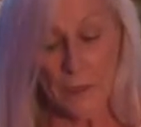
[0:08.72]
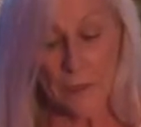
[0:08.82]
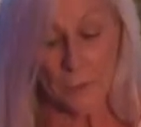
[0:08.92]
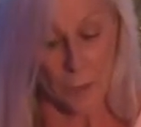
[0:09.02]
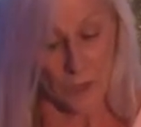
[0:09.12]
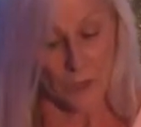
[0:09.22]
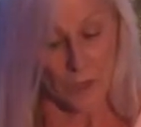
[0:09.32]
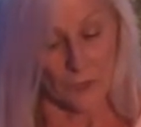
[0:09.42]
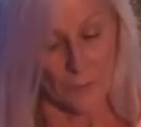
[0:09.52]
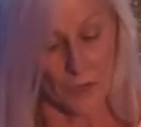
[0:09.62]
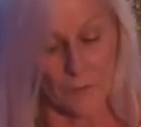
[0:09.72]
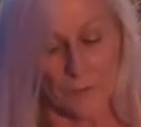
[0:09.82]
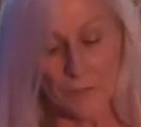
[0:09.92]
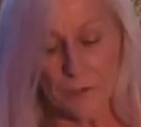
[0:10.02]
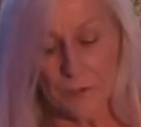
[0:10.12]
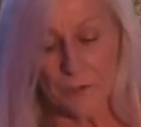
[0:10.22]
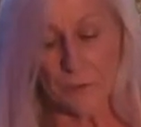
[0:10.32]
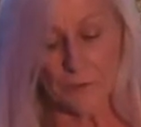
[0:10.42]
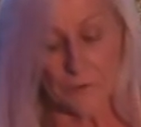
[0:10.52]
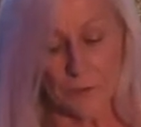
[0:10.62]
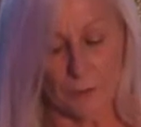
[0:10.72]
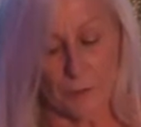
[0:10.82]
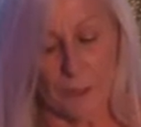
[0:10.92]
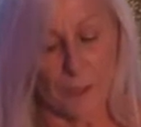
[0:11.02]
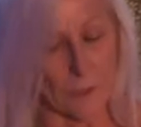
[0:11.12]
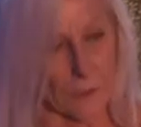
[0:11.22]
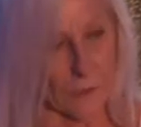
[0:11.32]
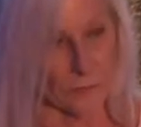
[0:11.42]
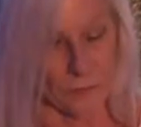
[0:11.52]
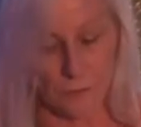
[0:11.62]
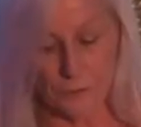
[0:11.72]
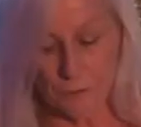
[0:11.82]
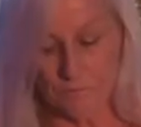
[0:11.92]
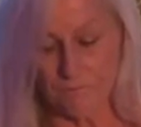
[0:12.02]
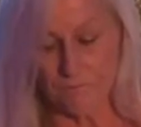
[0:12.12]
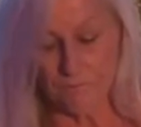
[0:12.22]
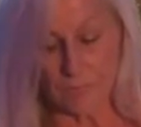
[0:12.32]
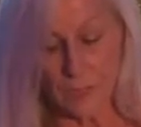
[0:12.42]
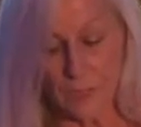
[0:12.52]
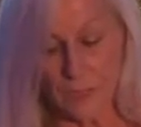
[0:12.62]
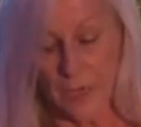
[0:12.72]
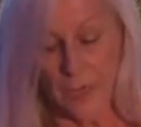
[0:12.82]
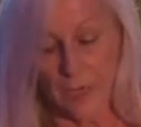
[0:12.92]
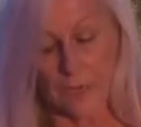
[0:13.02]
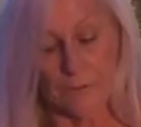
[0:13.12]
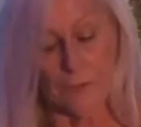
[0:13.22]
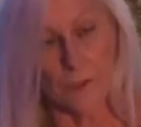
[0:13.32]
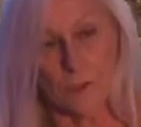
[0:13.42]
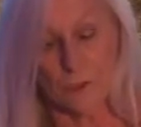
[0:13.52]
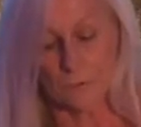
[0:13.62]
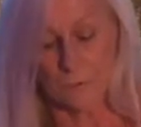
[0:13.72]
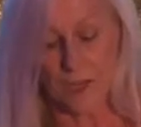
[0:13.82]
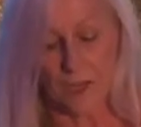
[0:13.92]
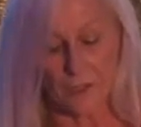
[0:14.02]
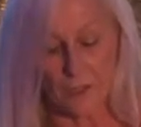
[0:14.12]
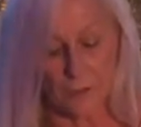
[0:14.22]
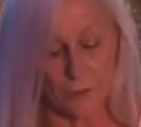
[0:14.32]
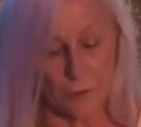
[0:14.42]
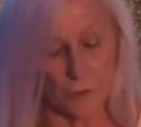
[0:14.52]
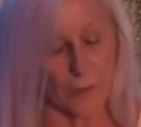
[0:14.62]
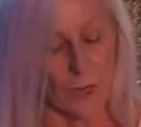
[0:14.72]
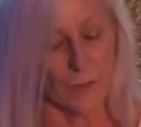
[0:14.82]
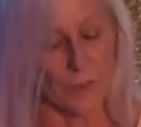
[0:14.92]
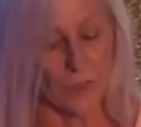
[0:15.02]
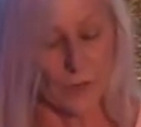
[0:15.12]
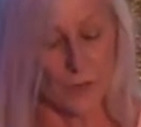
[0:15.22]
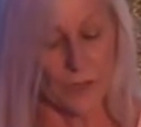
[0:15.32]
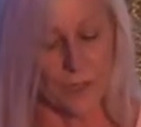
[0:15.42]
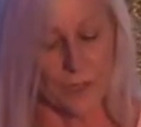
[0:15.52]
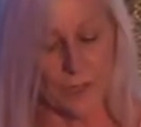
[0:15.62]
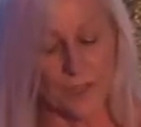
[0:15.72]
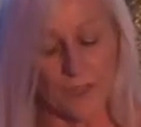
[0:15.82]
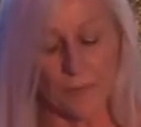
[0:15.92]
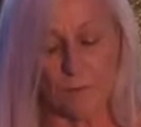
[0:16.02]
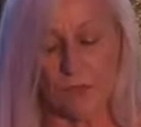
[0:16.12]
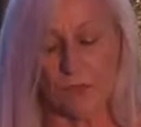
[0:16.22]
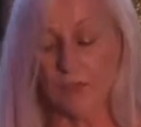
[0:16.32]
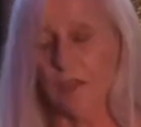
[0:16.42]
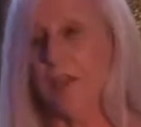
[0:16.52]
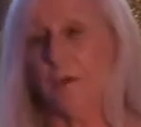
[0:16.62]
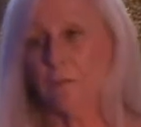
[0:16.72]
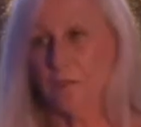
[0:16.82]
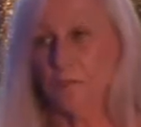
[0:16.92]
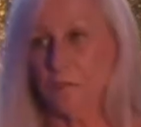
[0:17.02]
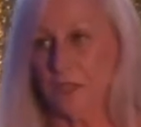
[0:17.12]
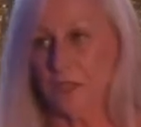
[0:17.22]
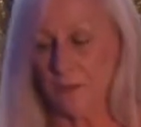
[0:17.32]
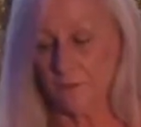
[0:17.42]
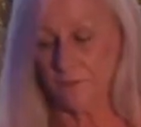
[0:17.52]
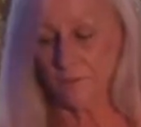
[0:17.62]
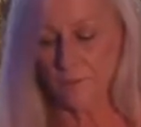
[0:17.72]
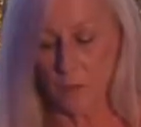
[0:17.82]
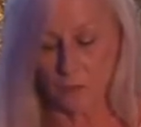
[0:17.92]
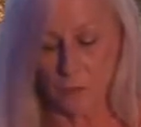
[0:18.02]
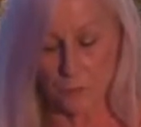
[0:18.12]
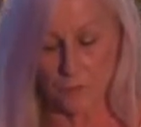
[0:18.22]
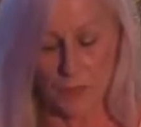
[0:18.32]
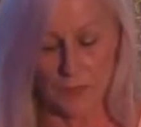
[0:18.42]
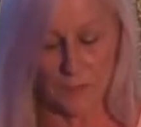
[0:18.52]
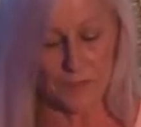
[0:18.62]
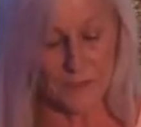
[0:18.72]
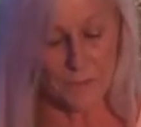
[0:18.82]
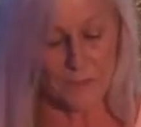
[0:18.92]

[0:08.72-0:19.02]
brought on by the Me Too movement media coverage. I had a visceral reaction to what I was hearing and seeing because it happened to me multiple times.